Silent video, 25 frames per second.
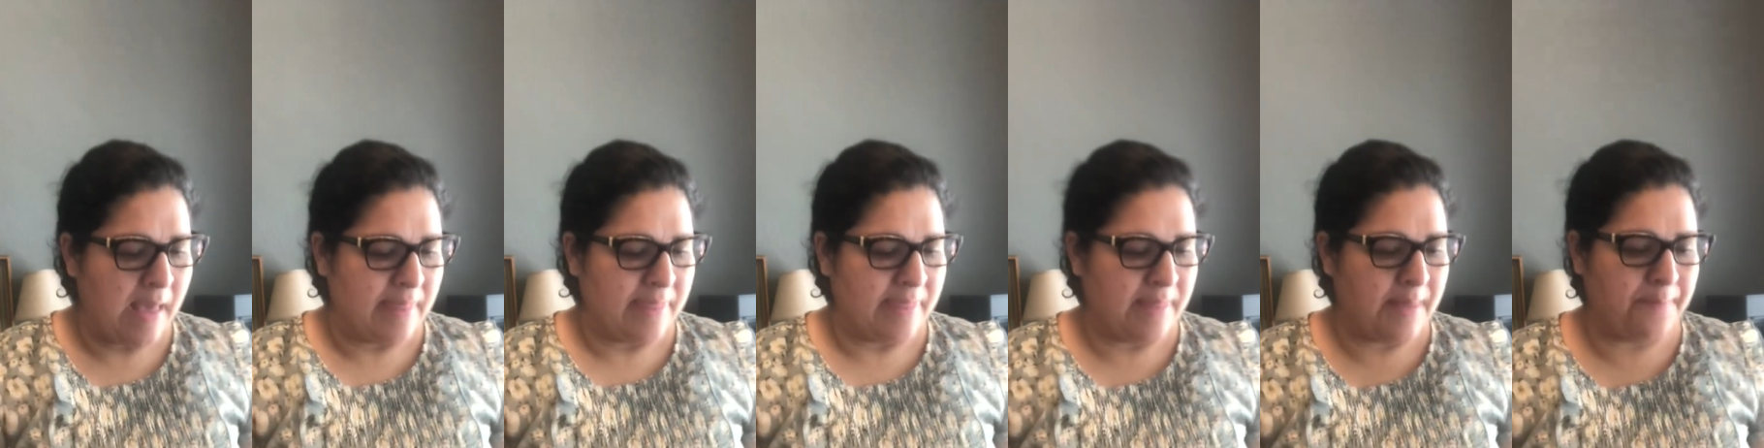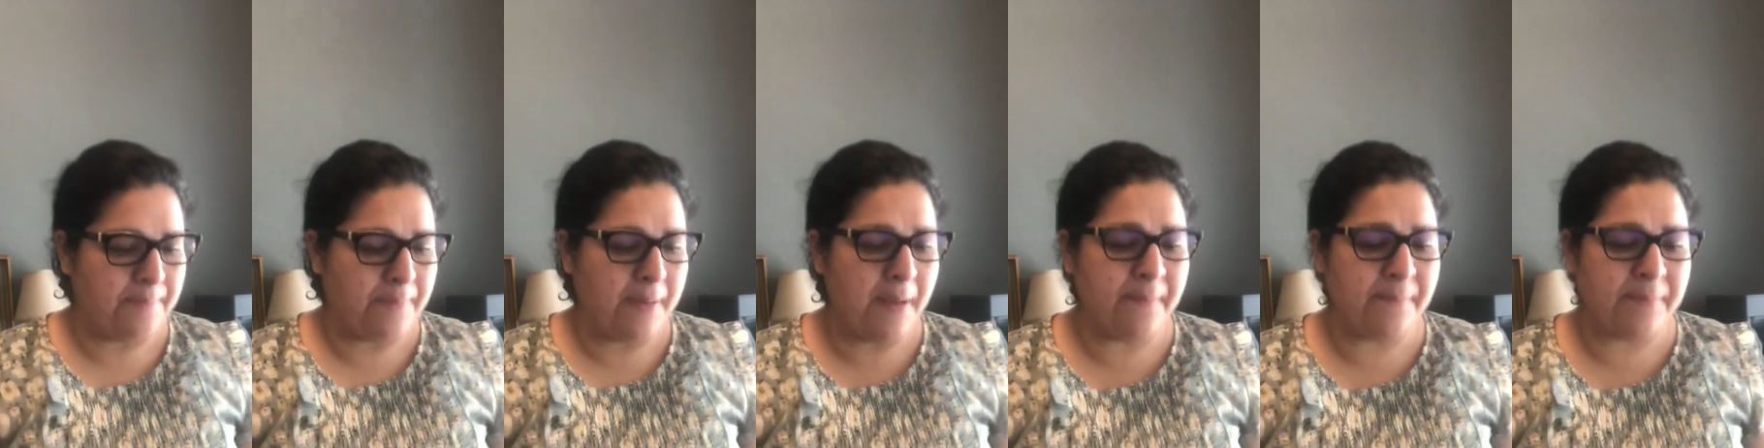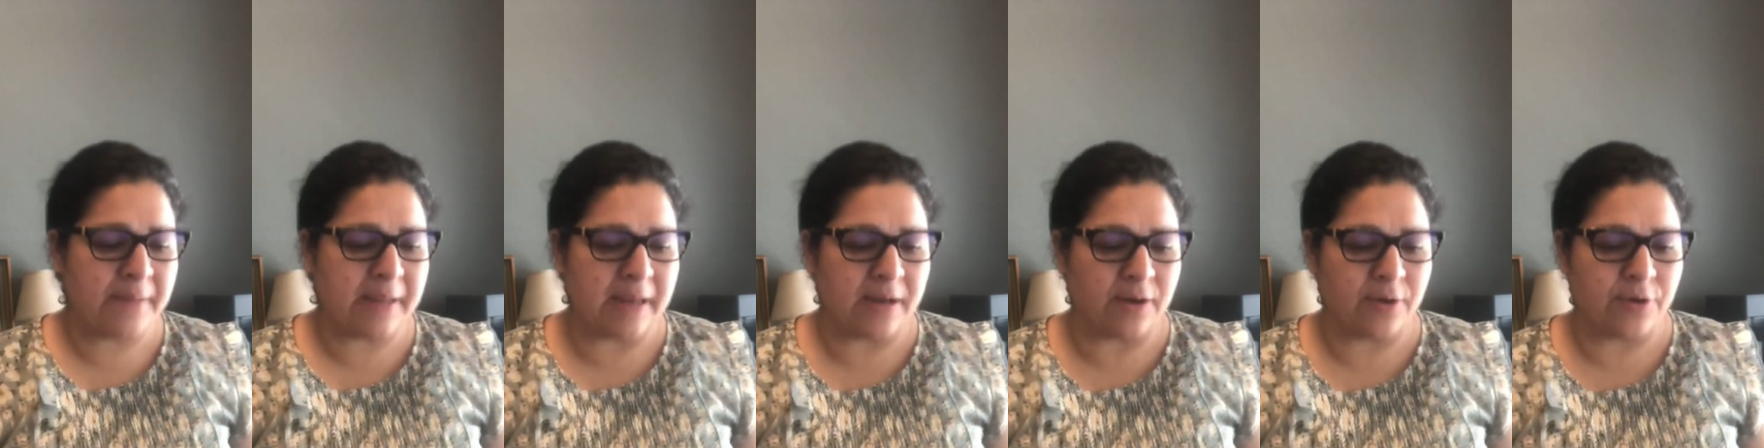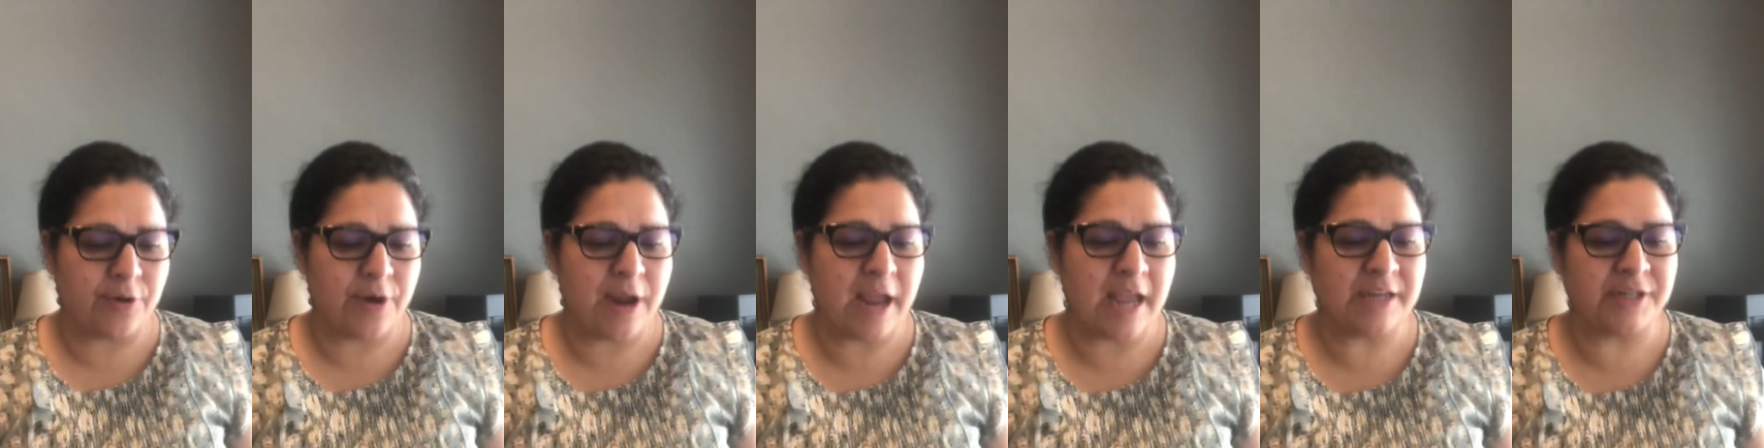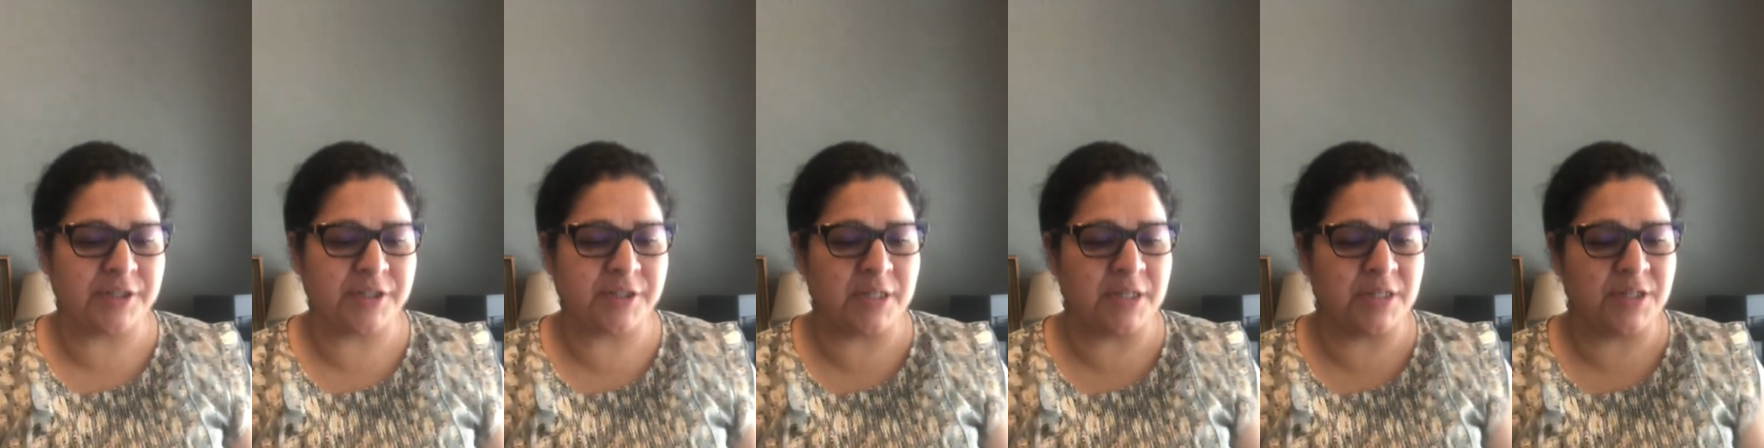The pumpkin
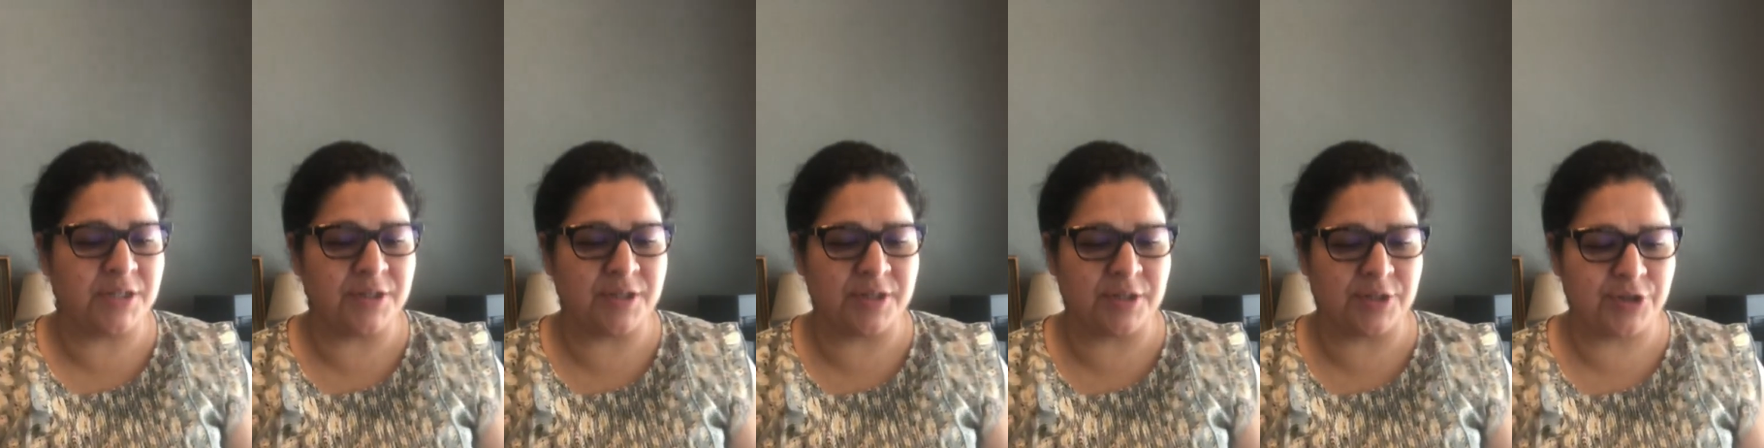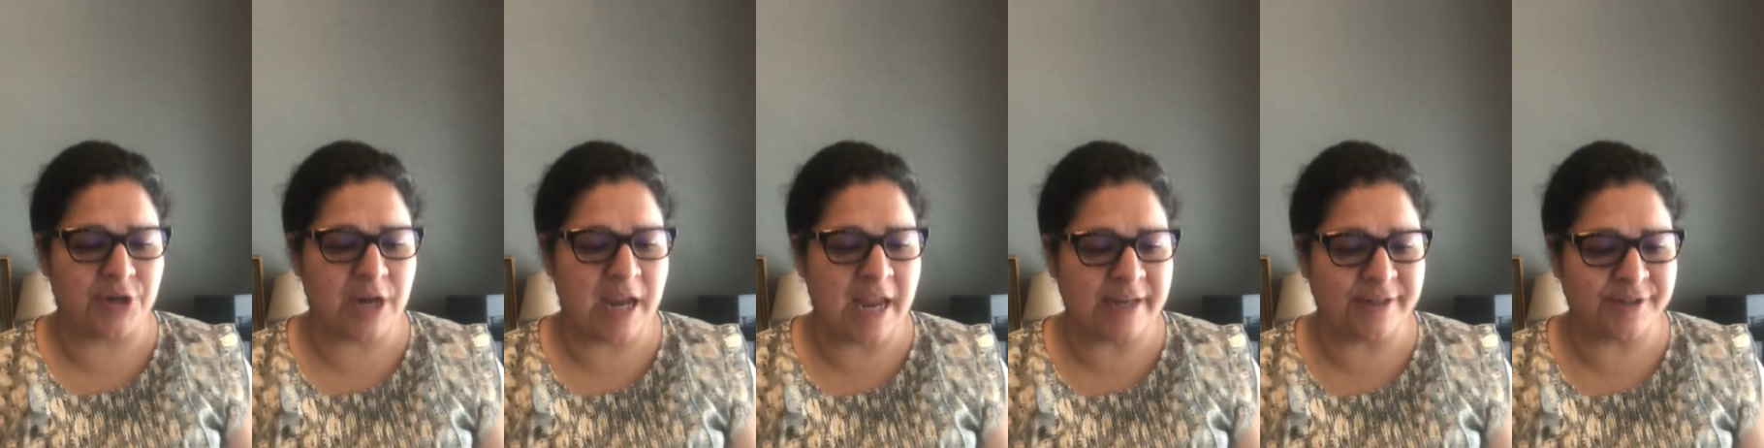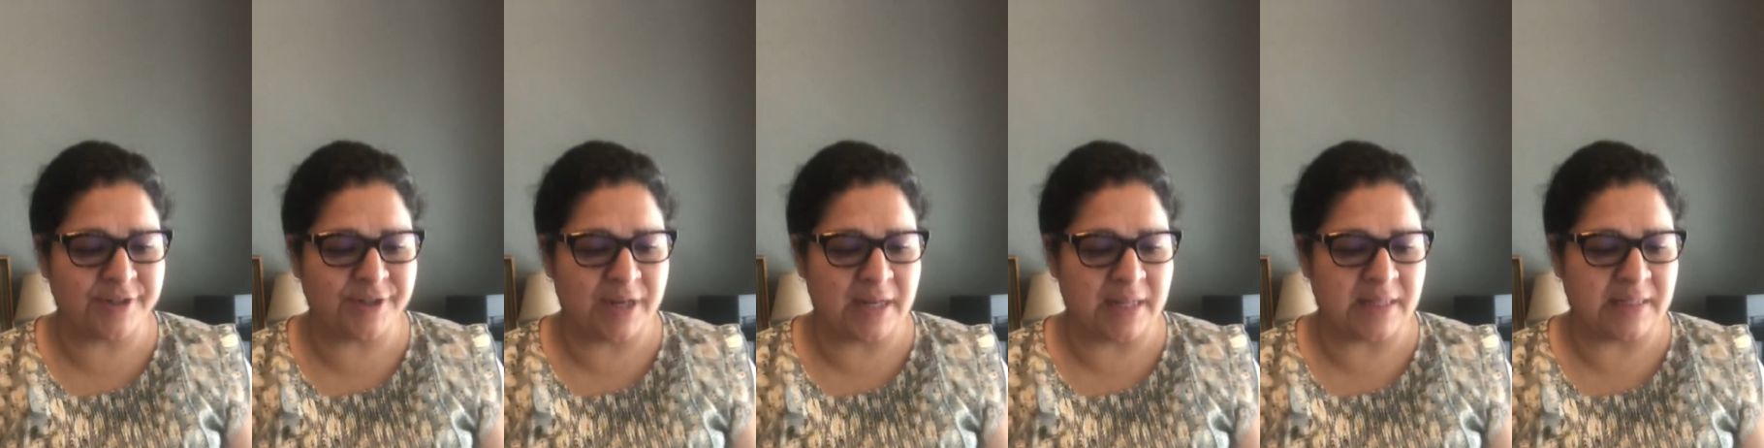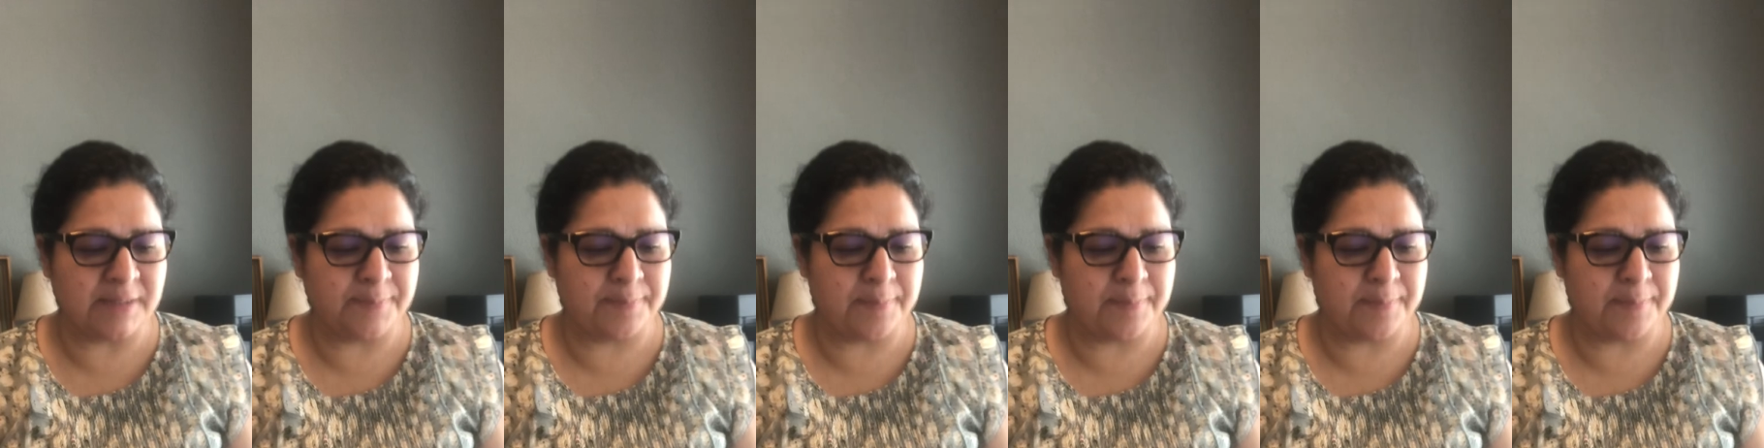crashed into the trash cans,